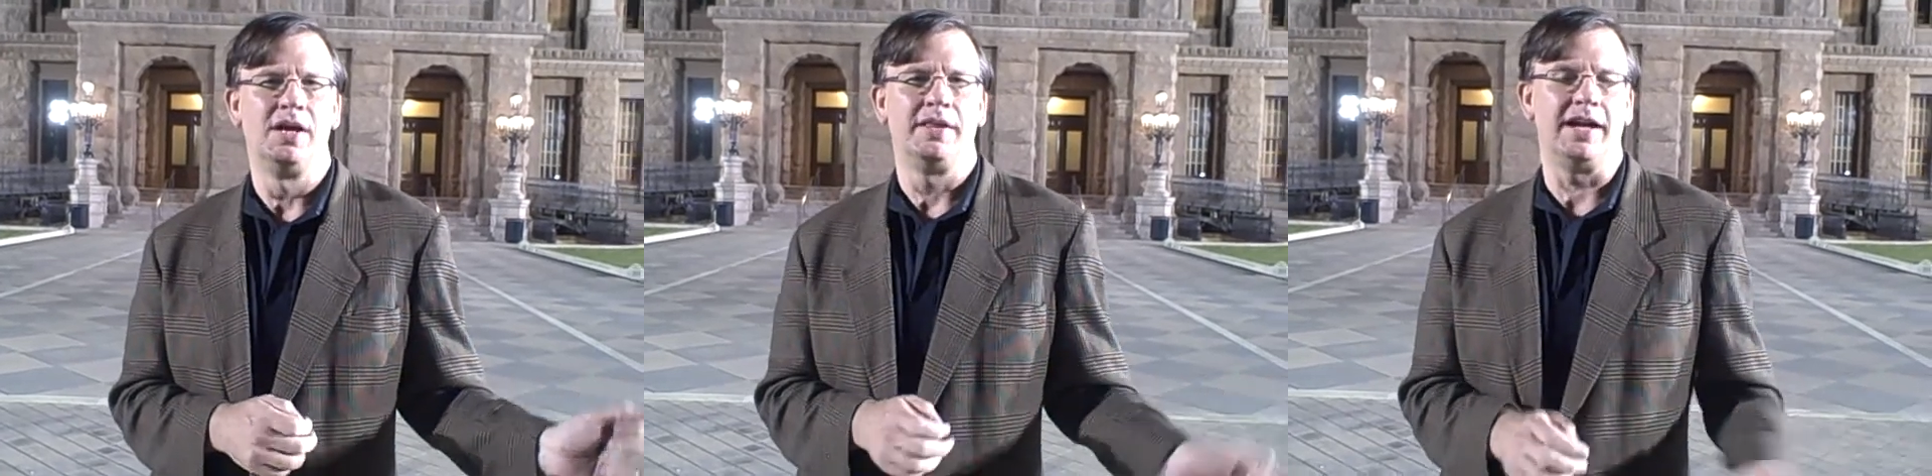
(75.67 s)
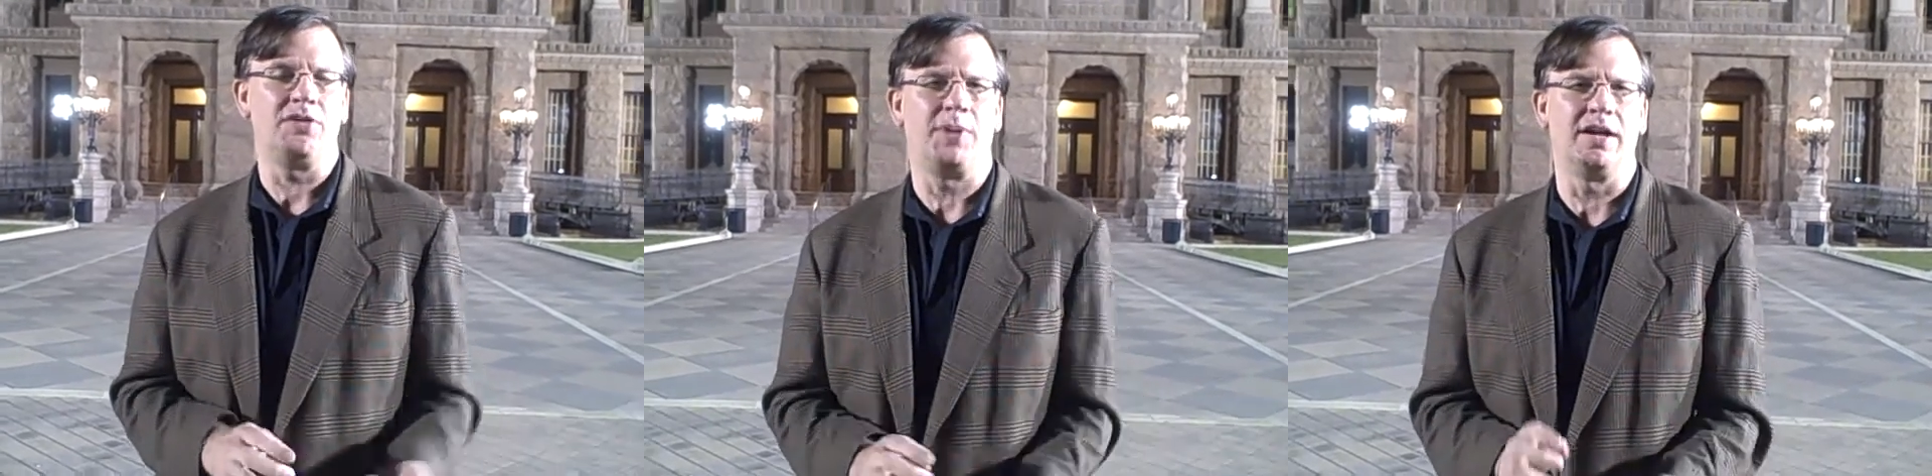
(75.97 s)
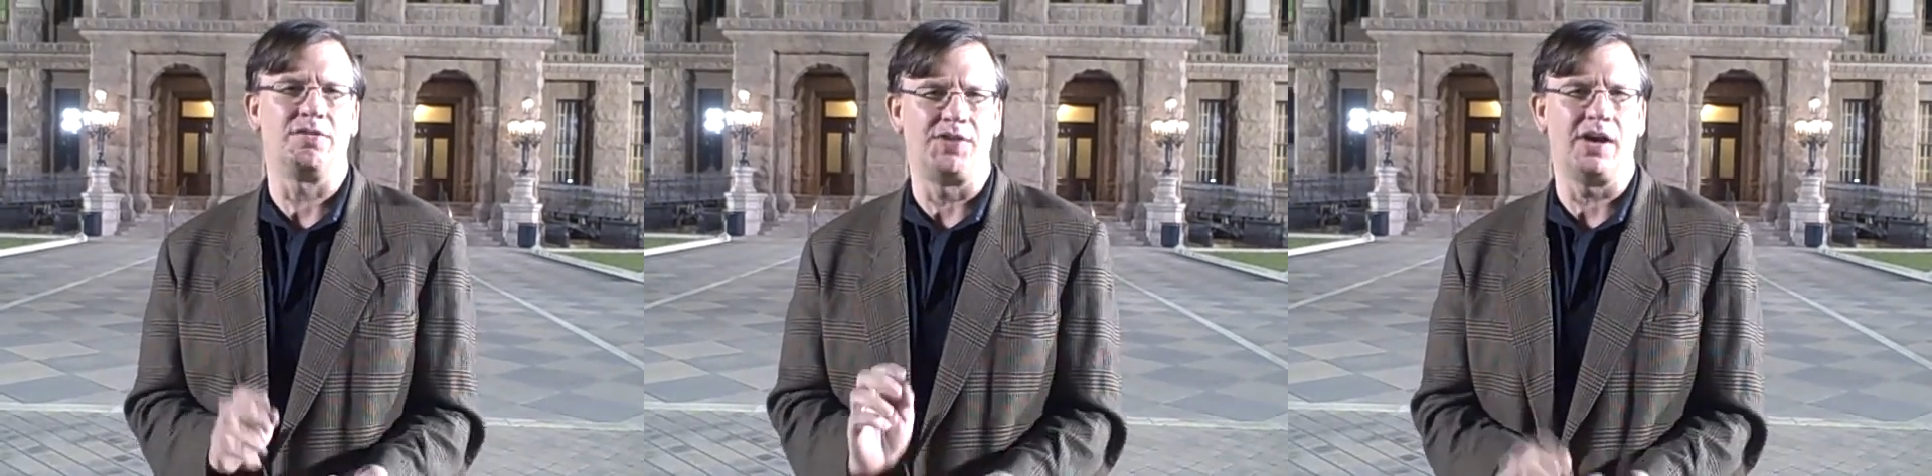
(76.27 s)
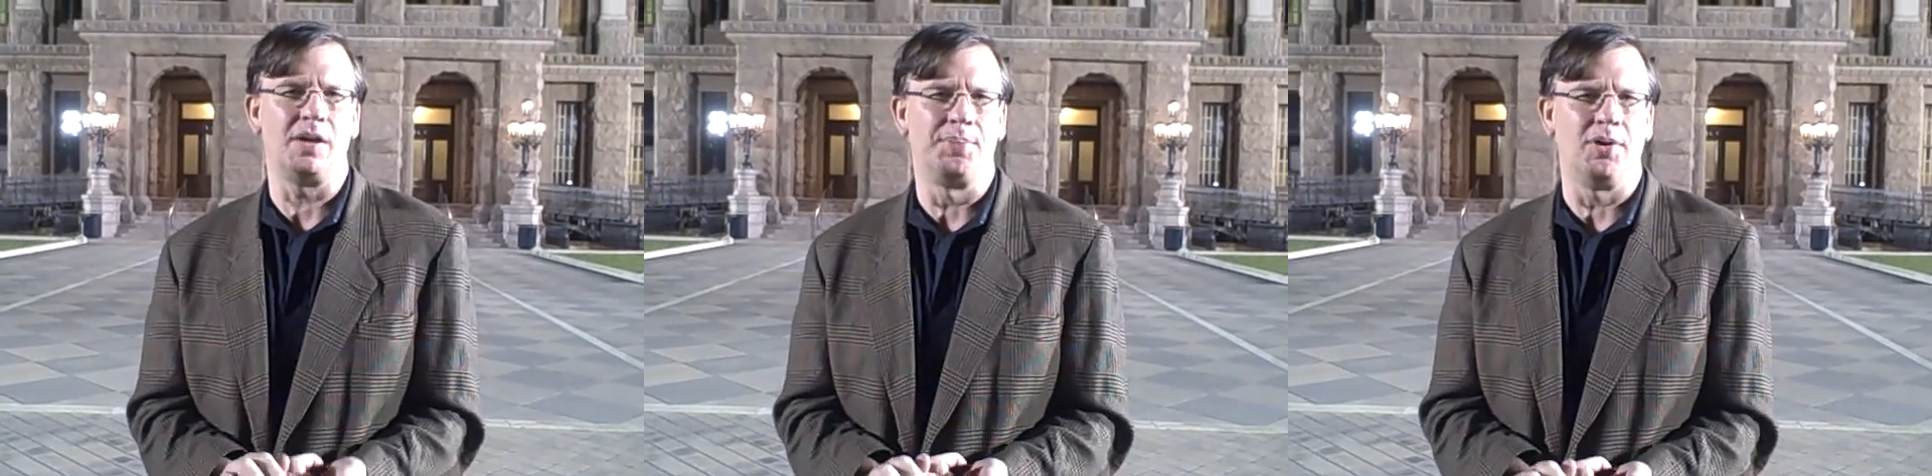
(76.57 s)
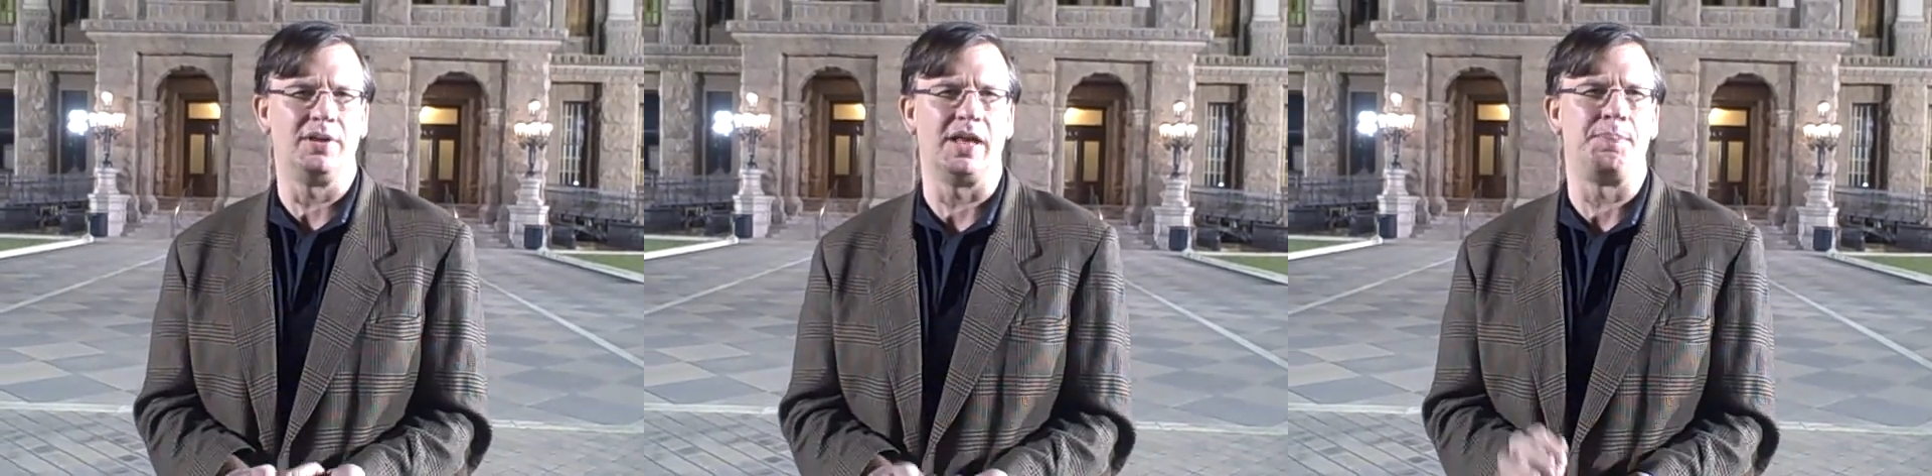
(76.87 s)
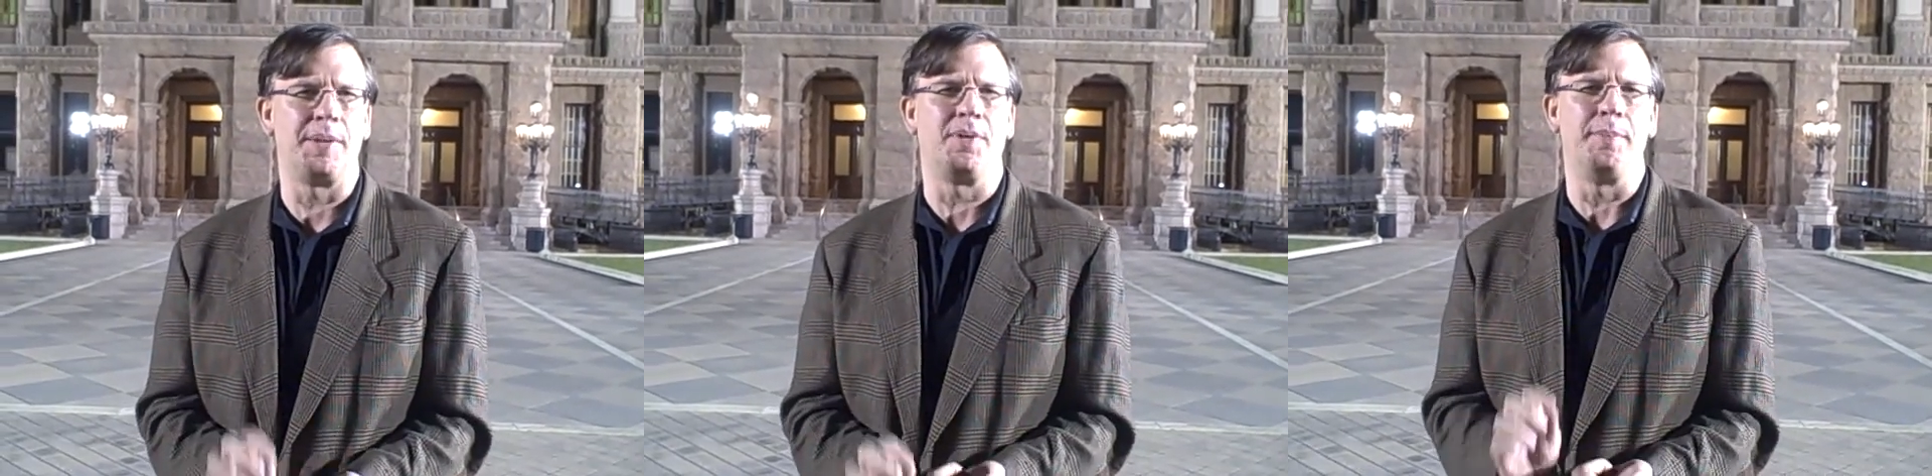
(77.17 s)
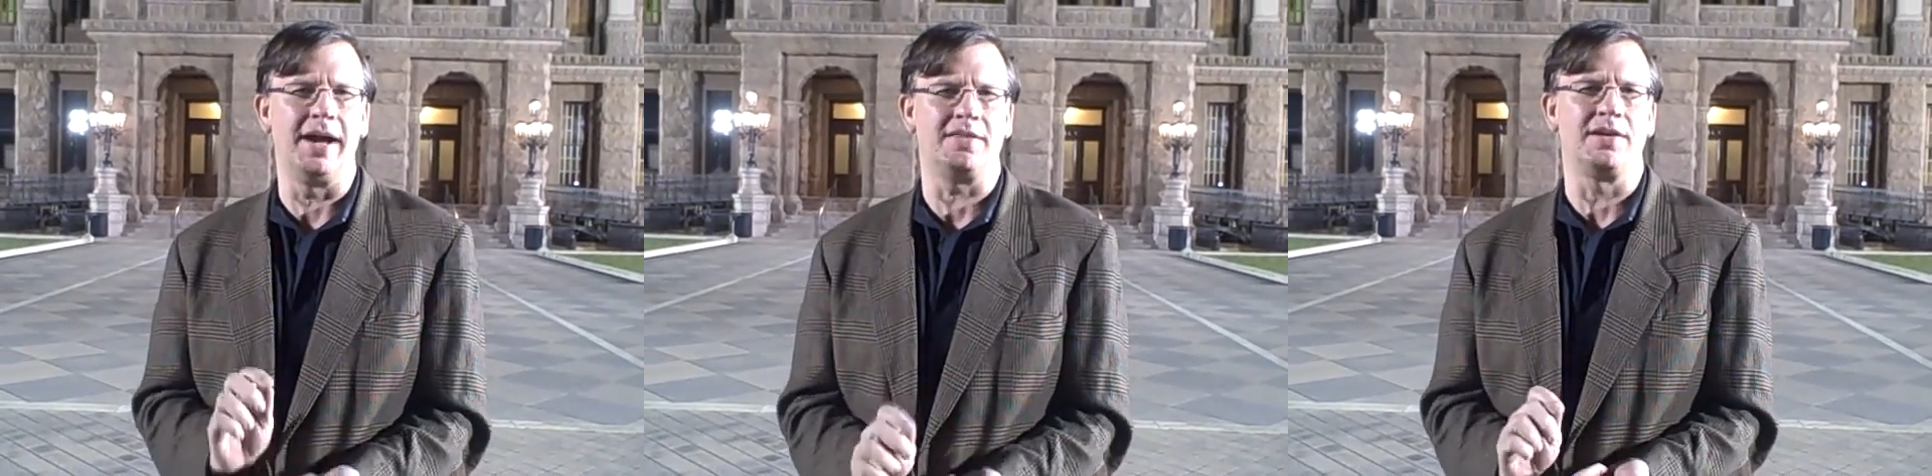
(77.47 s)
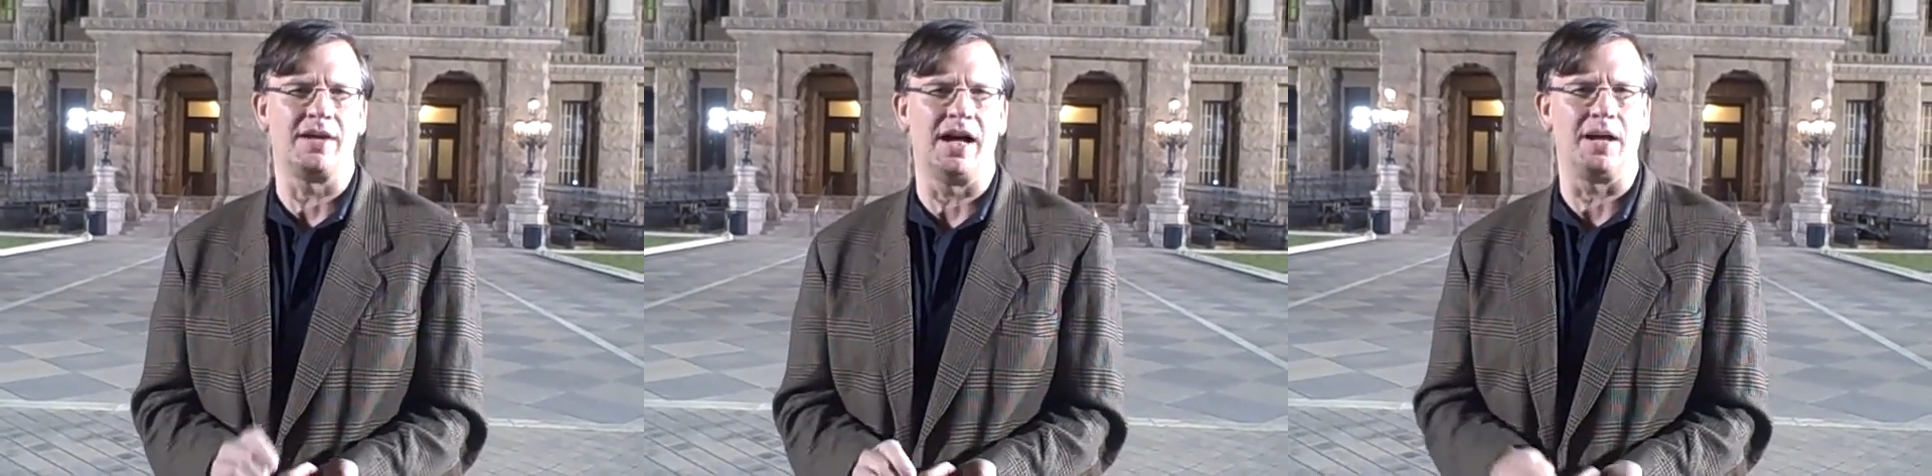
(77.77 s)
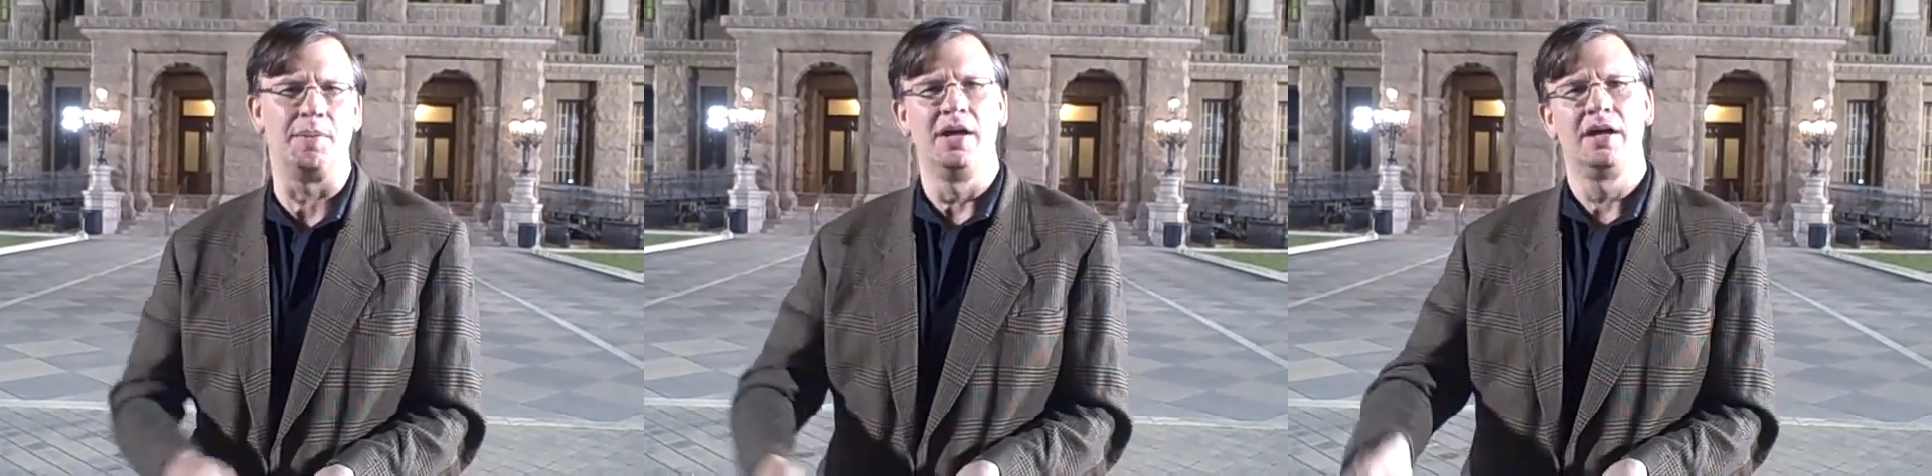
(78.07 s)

That is why it's very important that people make the time.